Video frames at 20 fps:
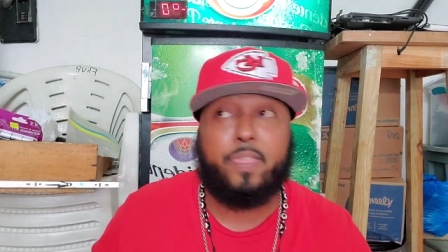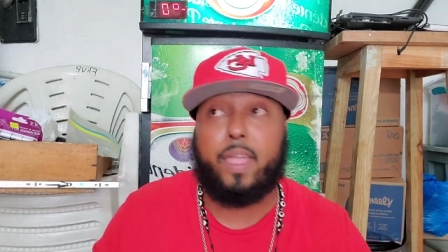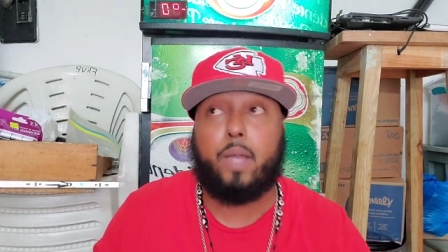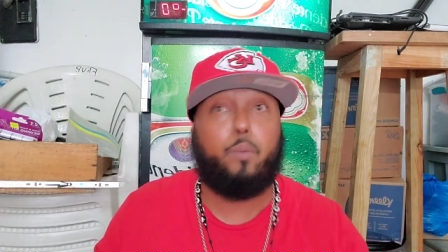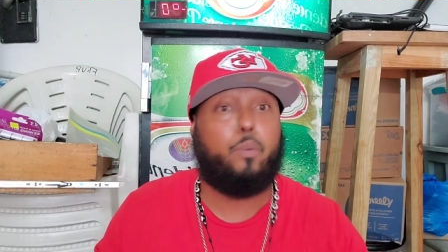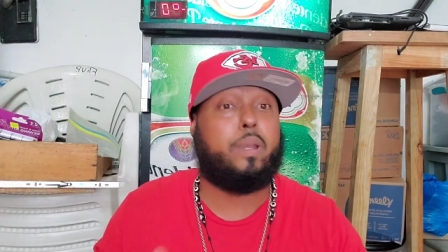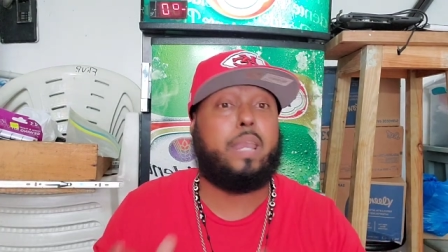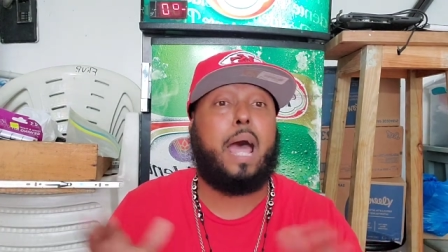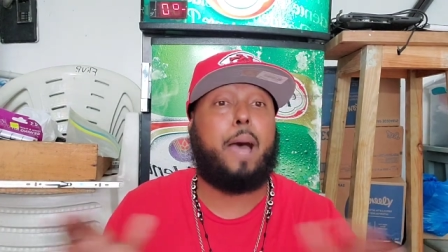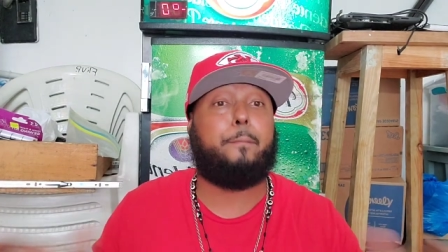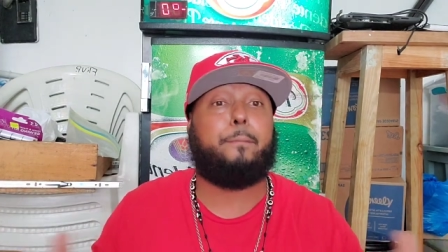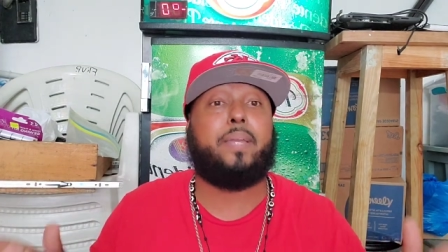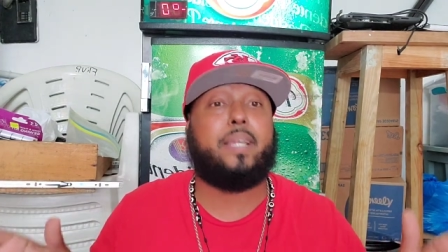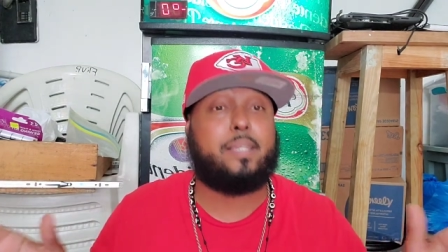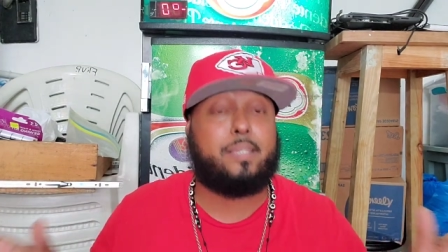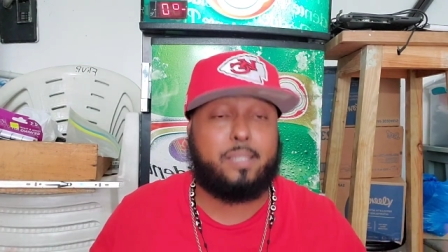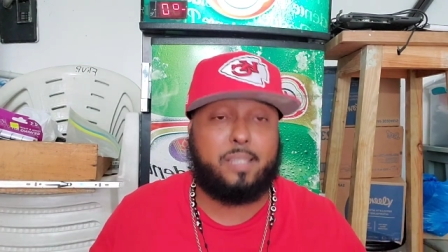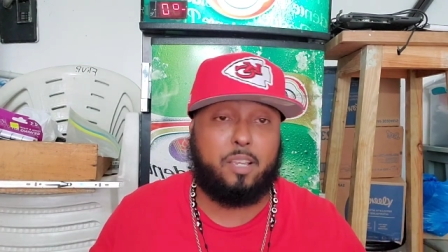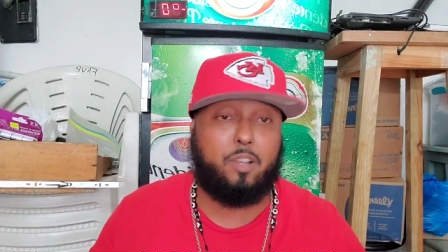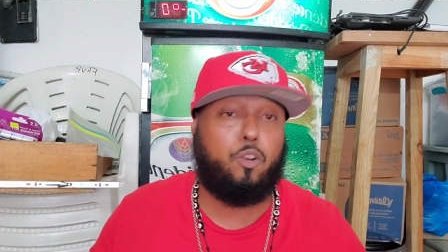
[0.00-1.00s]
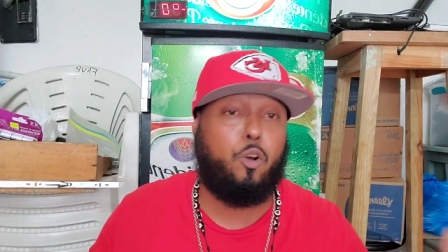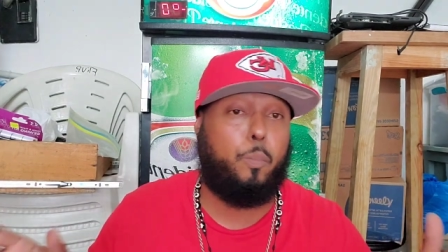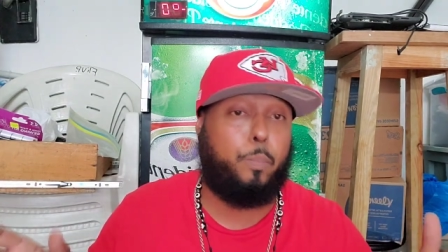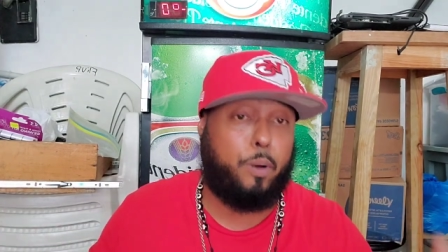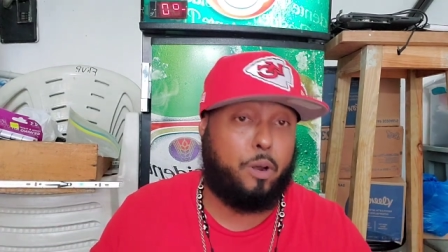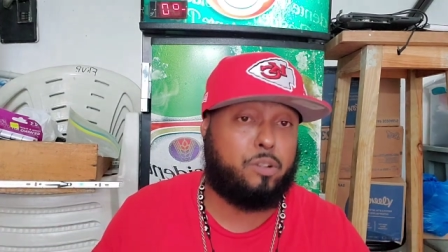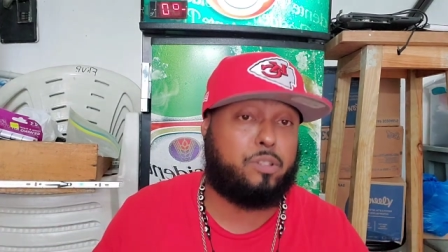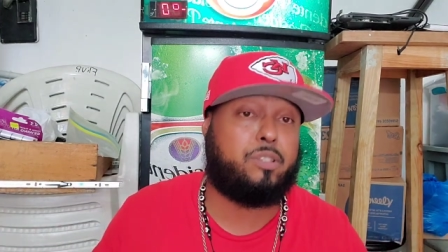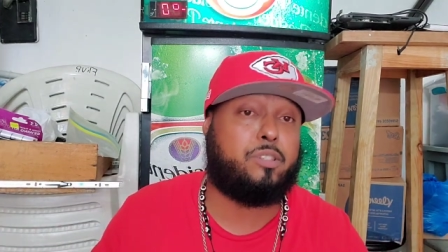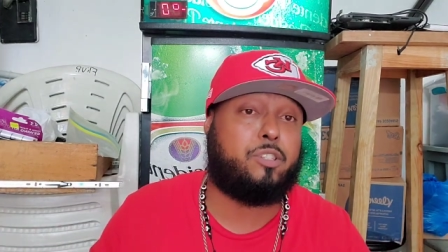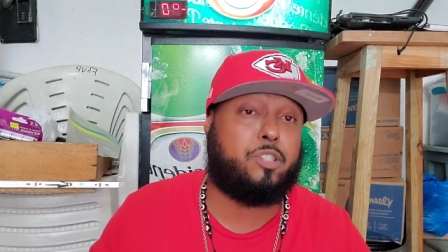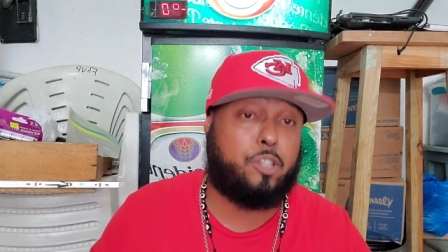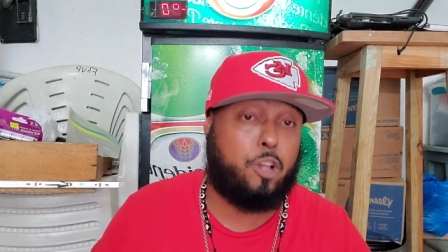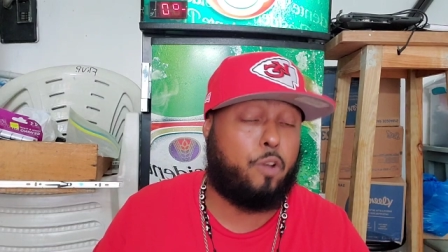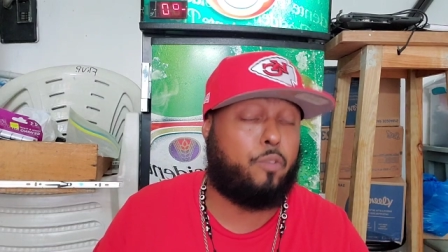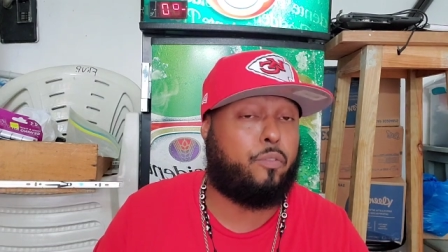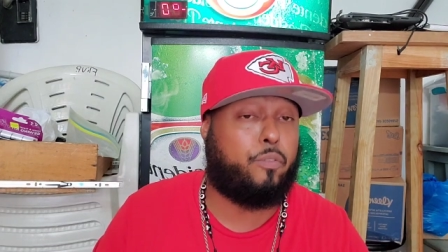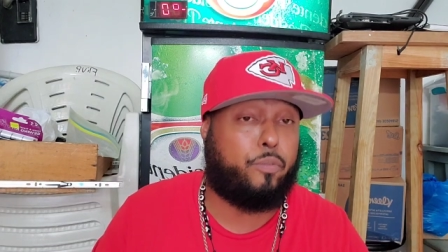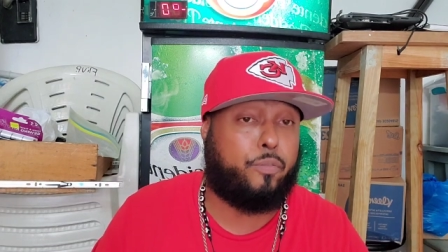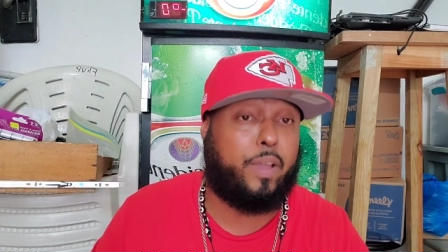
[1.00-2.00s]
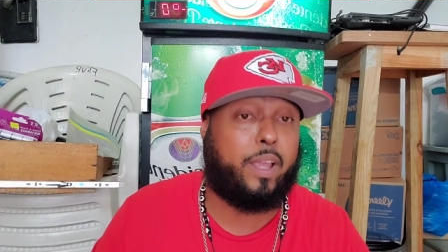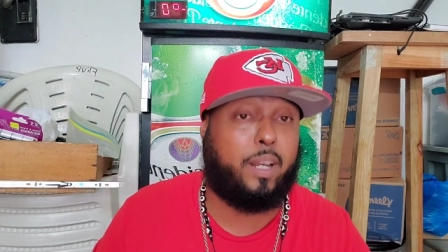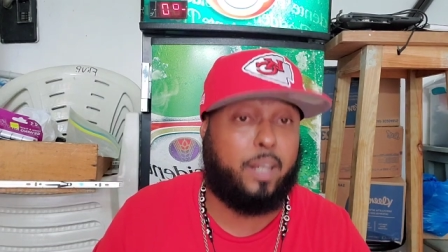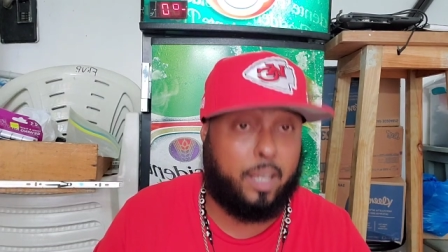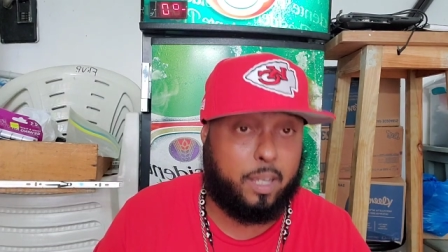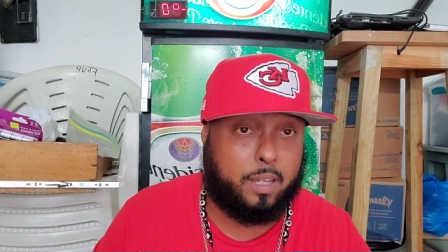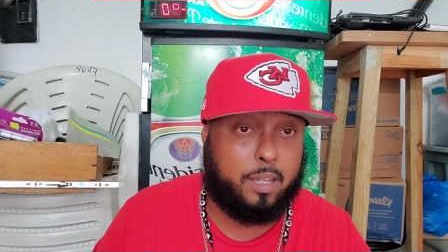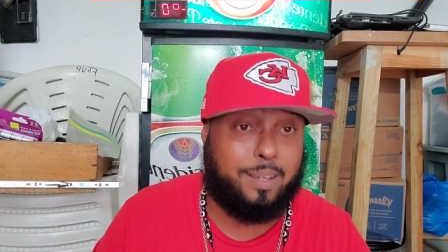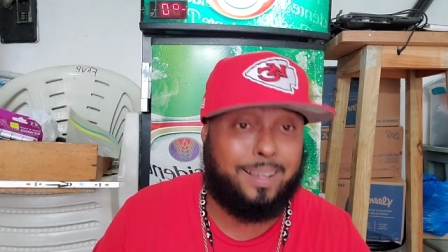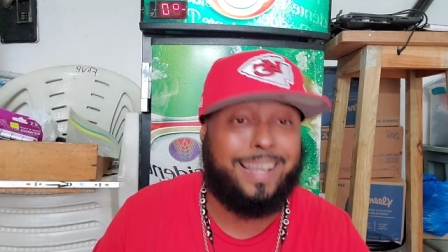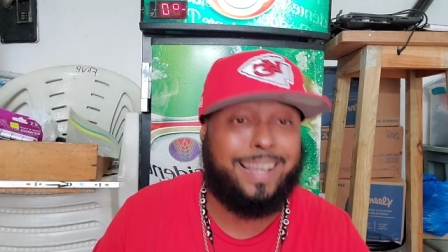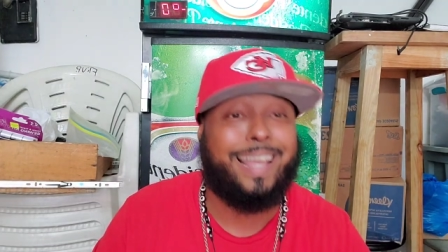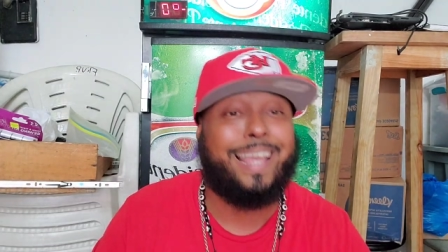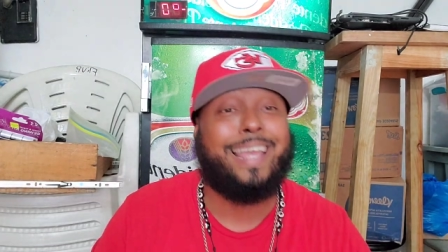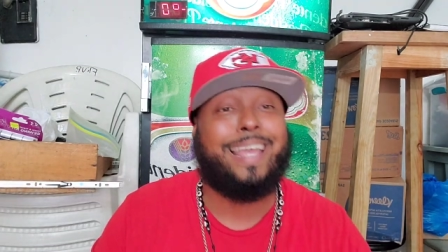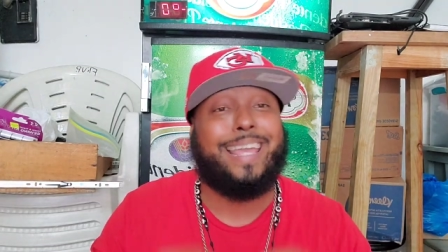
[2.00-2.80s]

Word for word: there will not be a single person serving fake liquor